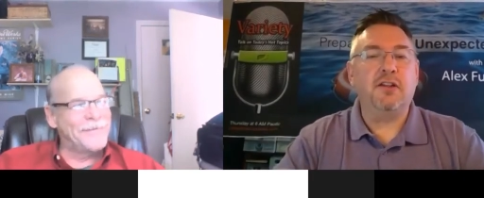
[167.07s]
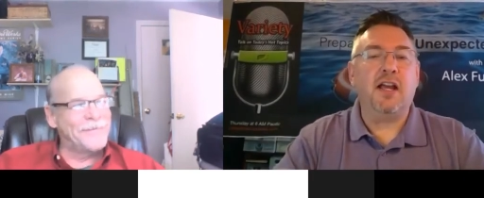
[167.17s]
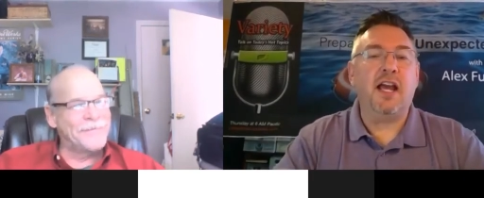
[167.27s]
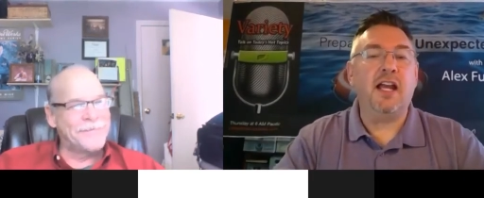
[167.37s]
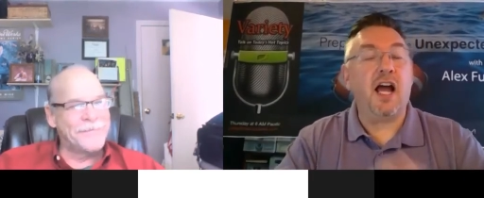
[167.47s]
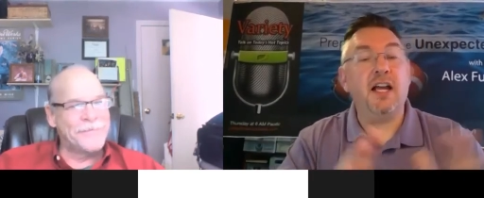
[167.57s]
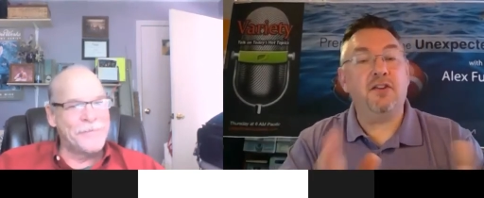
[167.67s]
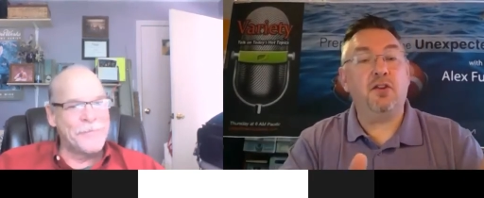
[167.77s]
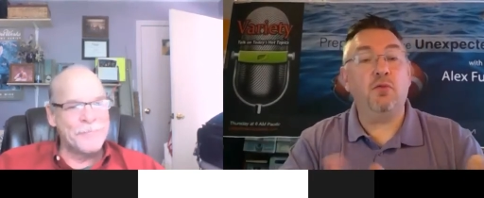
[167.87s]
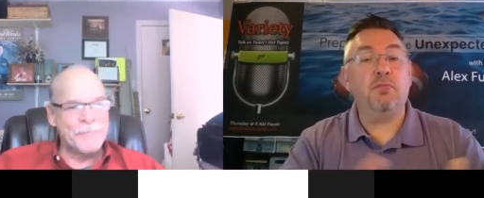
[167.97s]
Speaker 1: And I
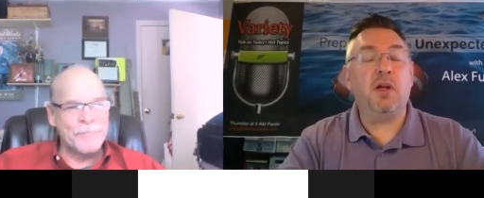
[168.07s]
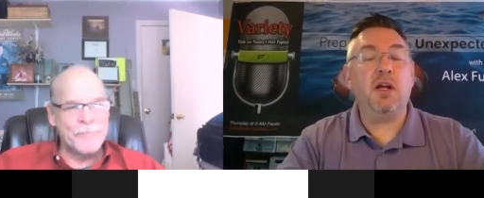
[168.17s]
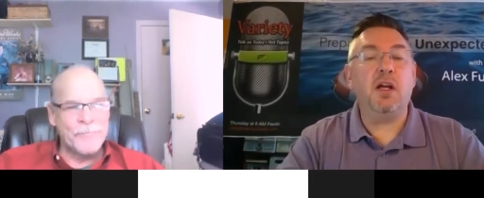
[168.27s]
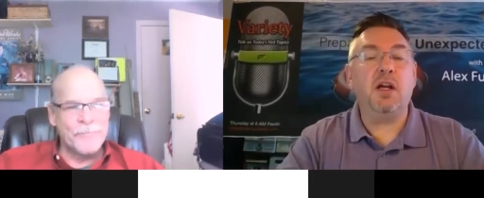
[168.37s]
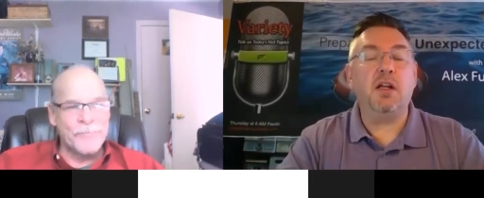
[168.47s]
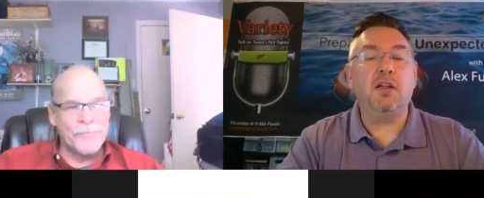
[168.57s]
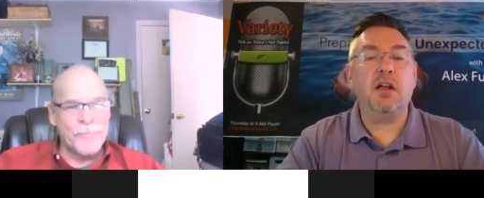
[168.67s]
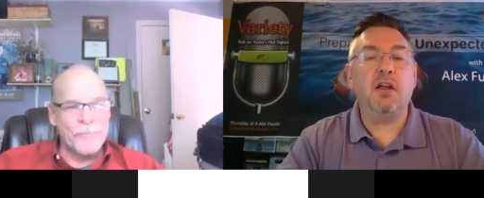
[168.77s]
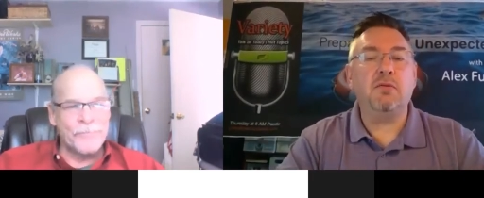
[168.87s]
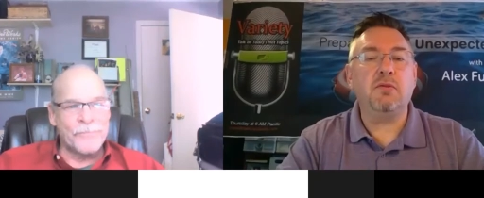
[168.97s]
assume uh,
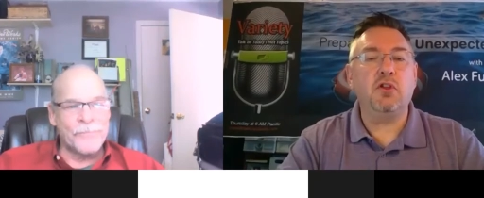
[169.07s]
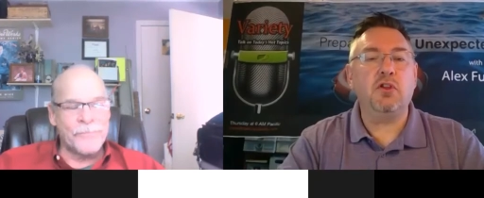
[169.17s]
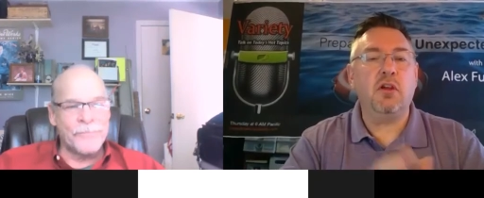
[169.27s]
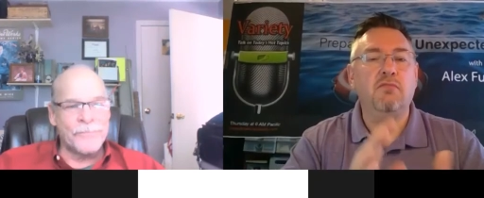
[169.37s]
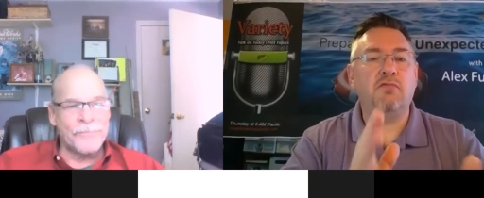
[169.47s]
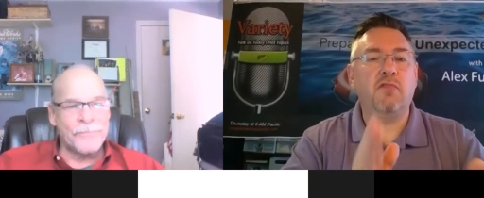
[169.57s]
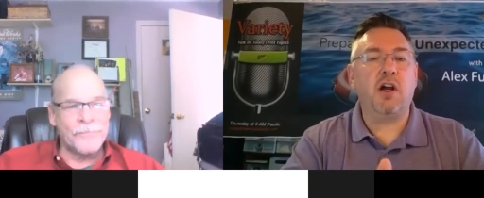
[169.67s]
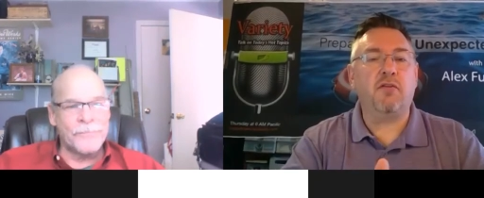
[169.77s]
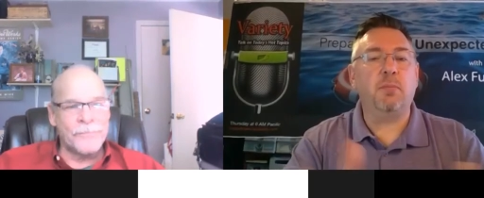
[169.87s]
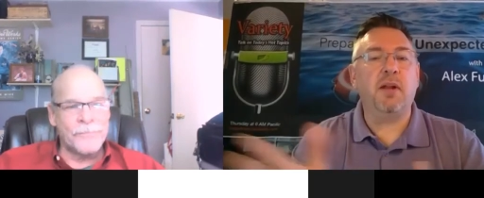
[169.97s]

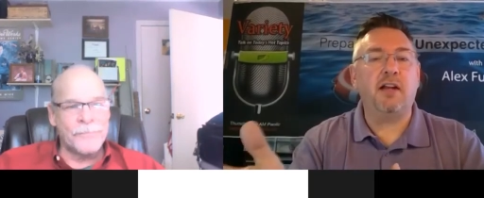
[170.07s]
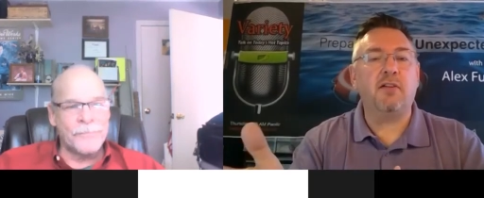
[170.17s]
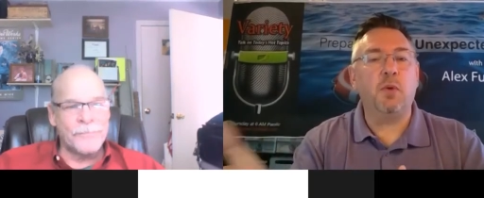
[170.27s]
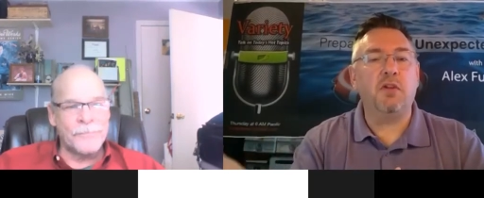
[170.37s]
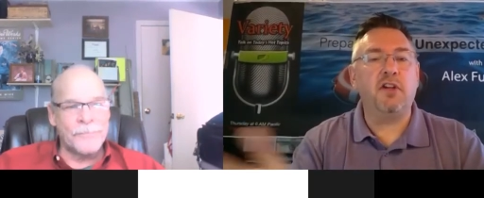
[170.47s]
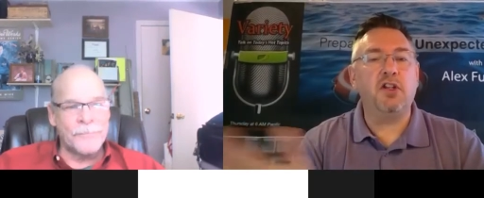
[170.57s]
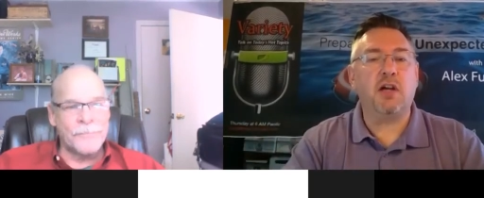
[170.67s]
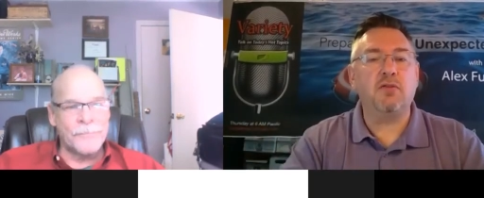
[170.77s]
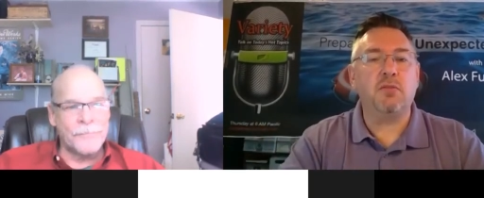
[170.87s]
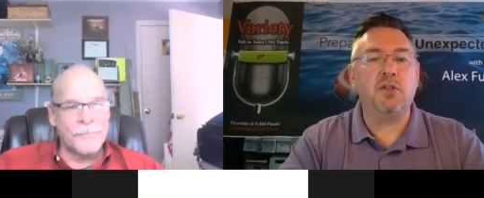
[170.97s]
recovery planner will reach
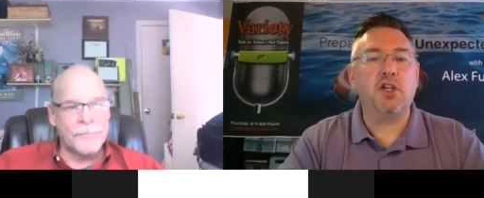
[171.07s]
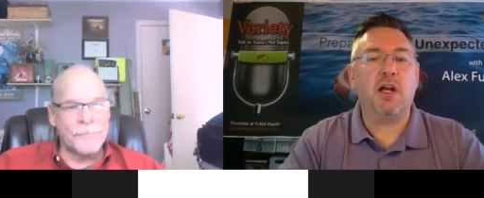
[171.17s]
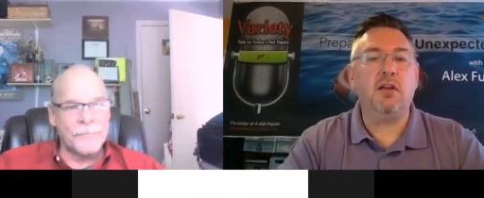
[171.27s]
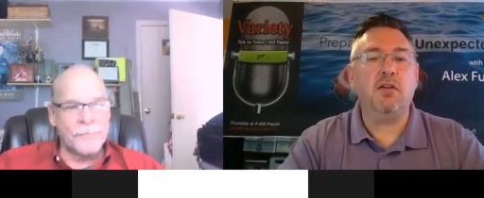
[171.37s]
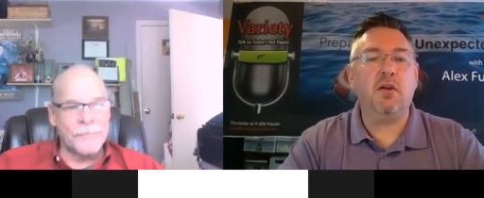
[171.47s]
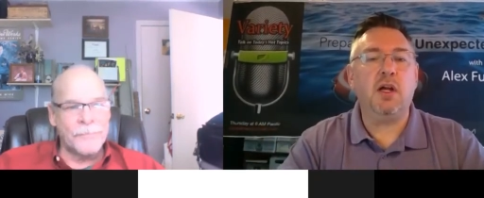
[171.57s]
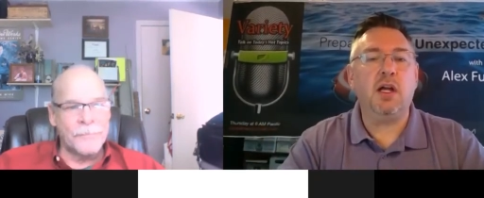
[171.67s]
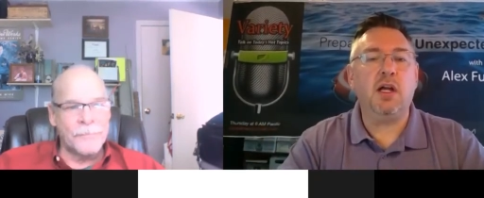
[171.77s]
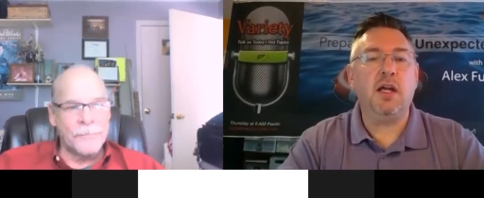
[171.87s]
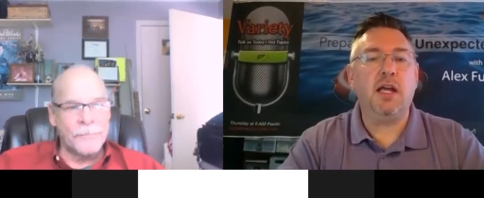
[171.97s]
out to Michelle
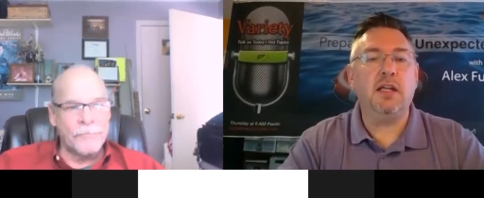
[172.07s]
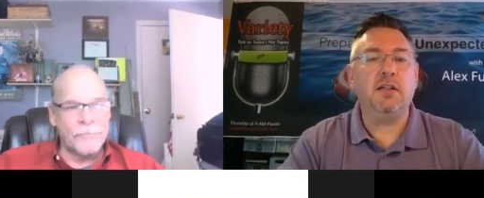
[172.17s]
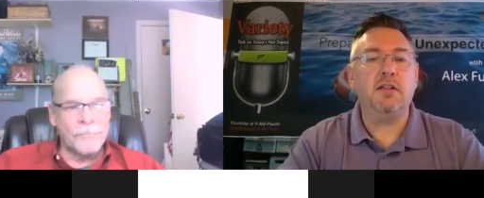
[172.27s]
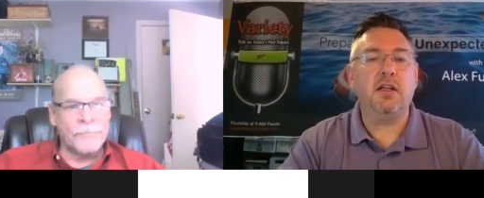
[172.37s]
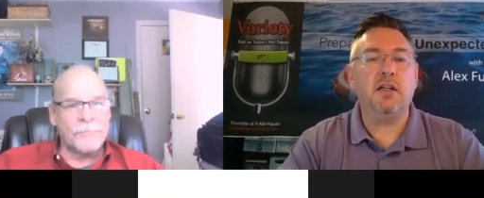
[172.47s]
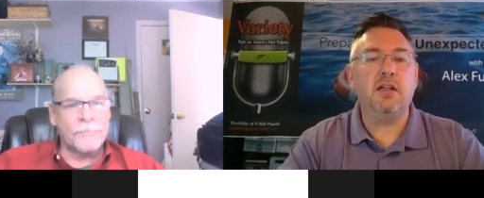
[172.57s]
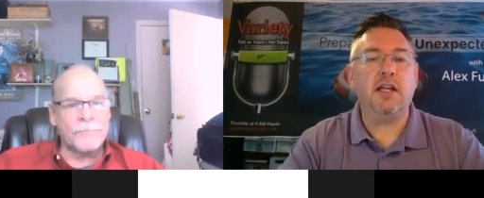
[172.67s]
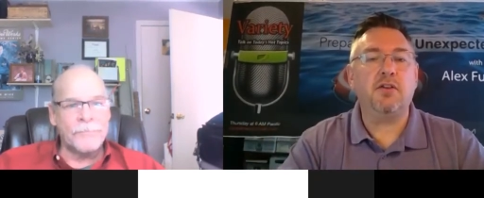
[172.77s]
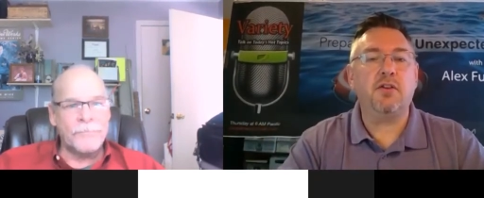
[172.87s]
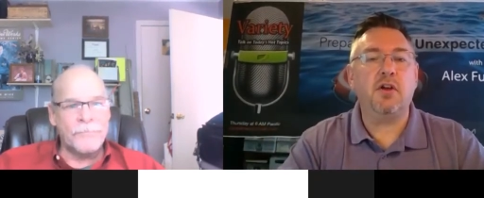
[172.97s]
uh, and uh,
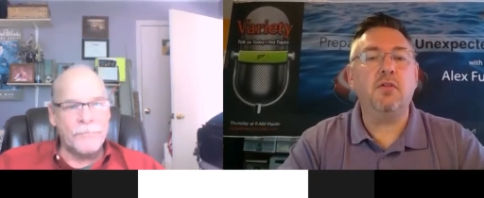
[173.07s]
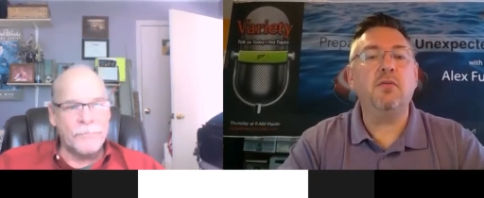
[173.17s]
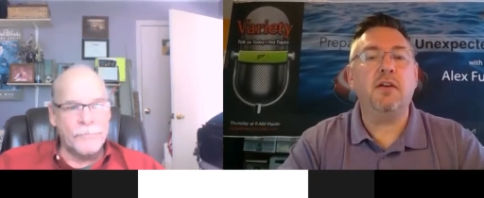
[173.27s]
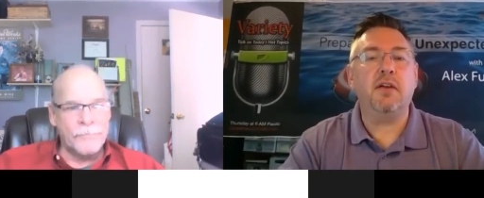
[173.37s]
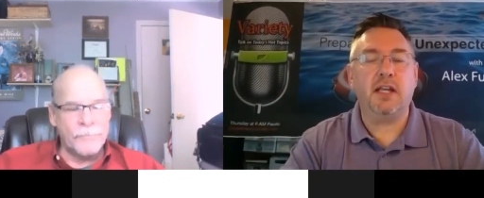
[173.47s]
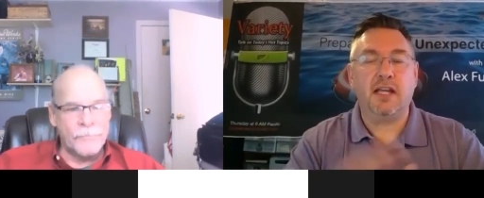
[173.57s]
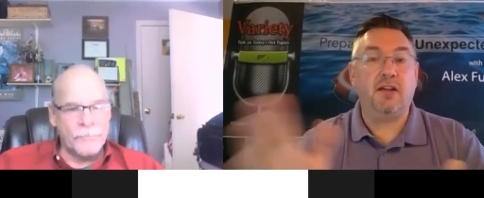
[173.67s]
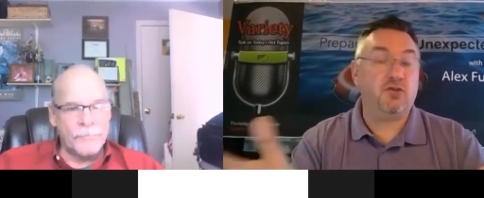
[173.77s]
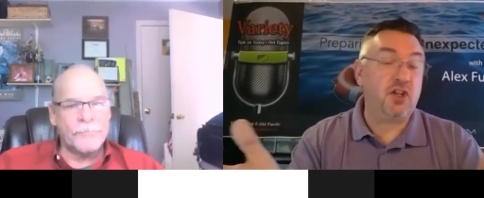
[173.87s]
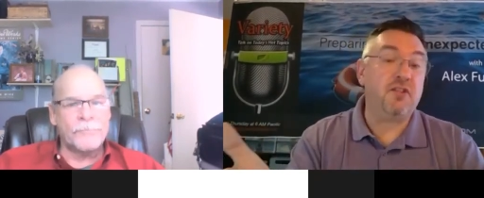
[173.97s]
let her know in case,
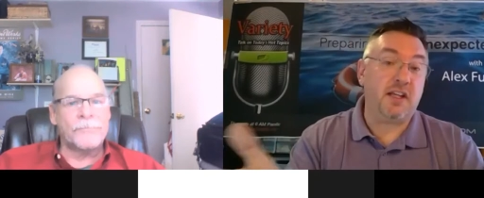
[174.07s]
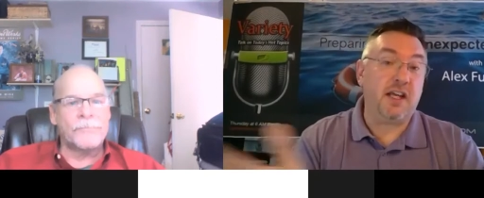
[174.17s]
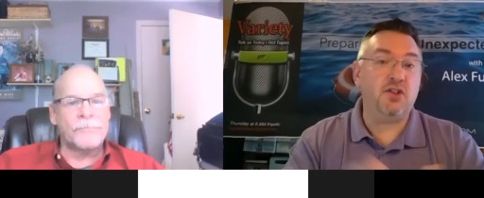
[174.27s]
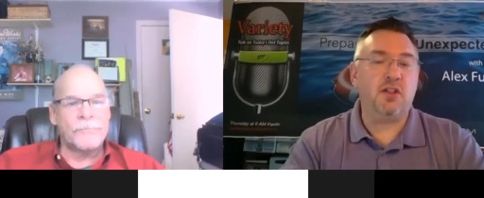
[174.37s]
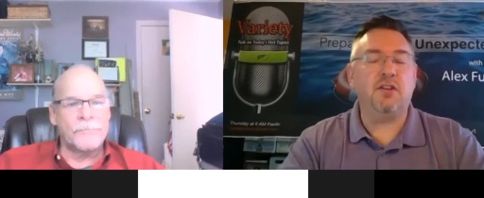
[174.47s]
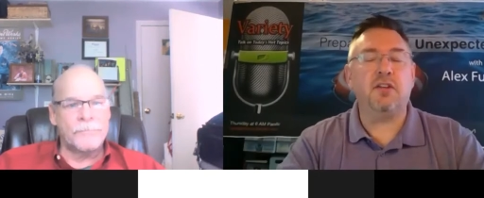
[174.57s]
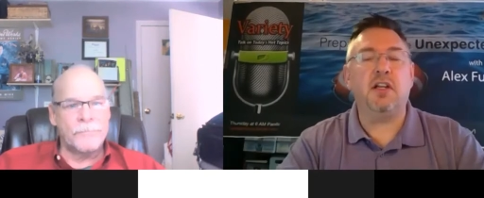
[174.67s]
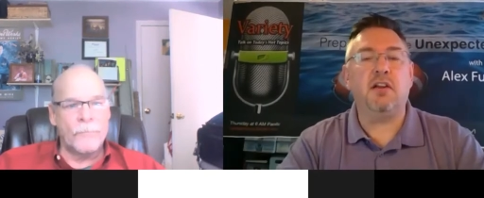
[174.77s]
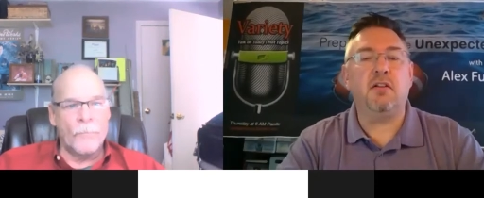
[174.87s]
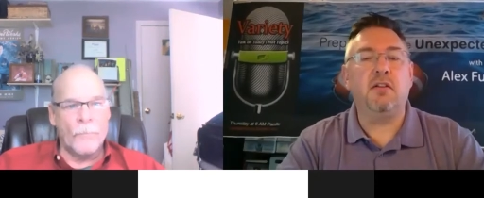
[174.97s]
just in case she doesn't
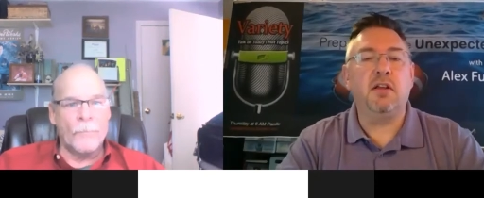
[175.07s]
hear,